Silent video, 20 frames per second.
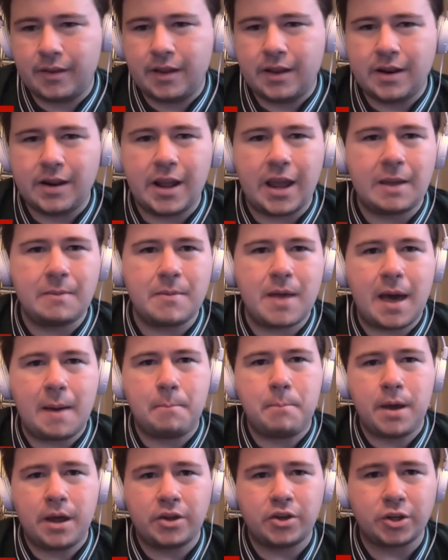Name
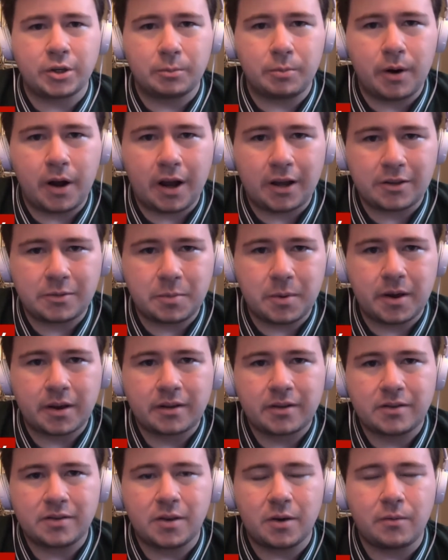that pitching
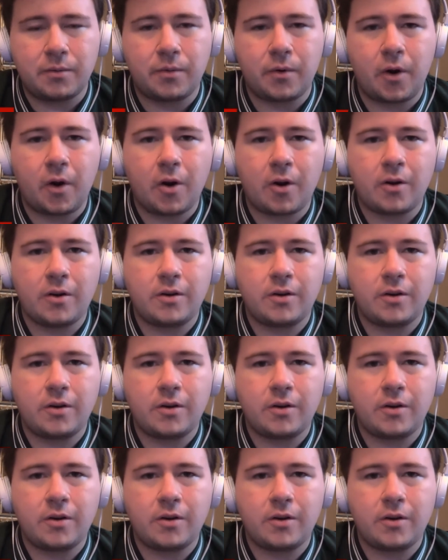prospect so far.